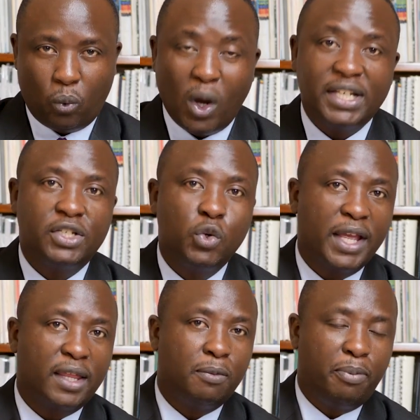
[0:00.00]
What's to
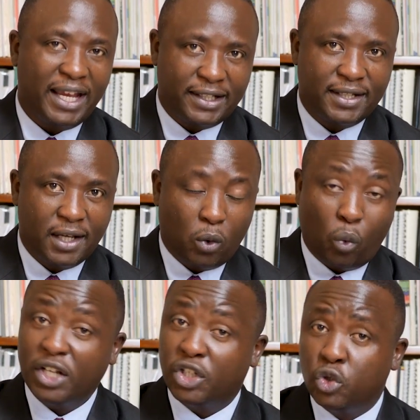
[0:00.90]
expect?
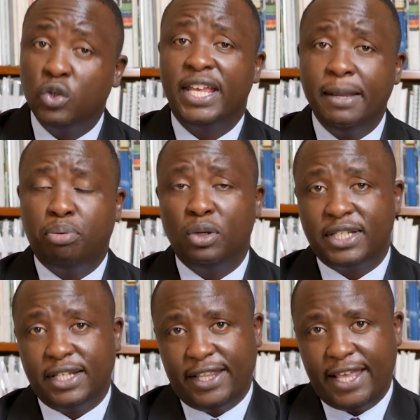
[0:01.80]
What should he
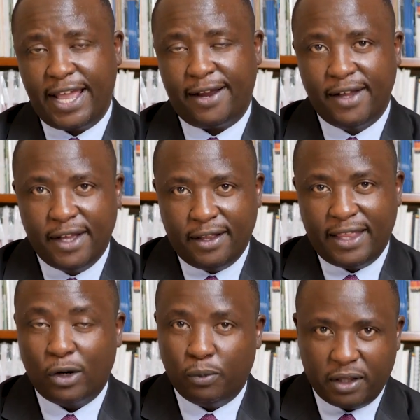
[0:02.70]
put in there?
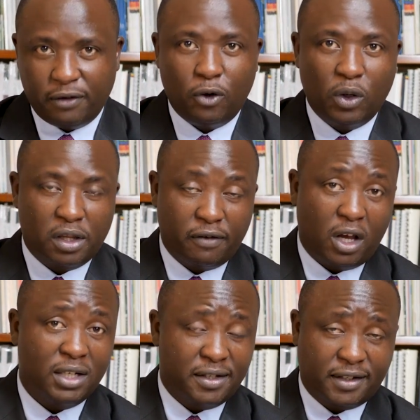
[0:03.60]
That will be the focus of
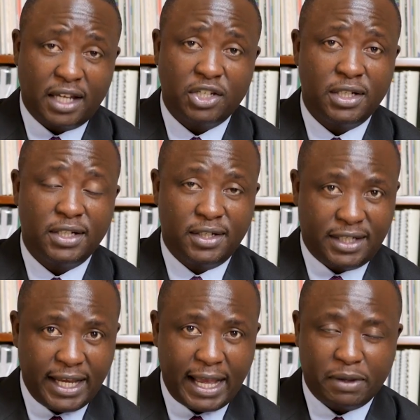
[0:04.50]
our discussion
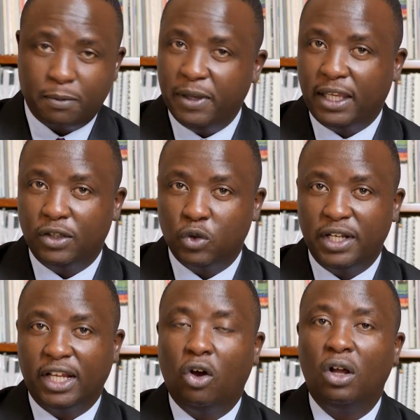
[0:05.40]
today. I'm speaking to
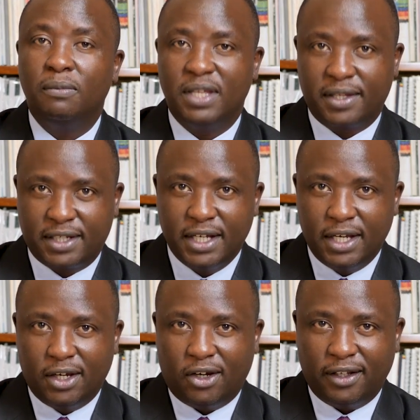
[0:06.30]
an economist
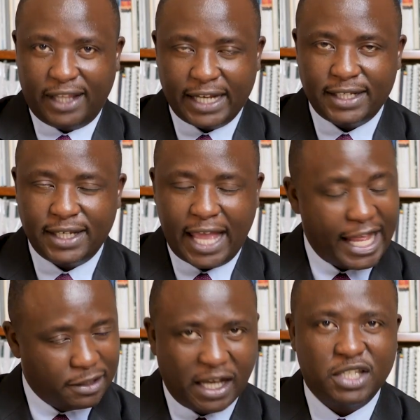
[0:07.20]
on that
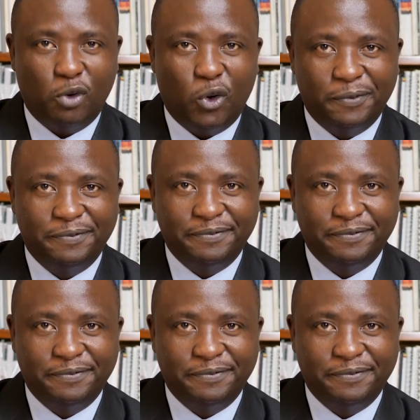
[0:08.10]
and much more.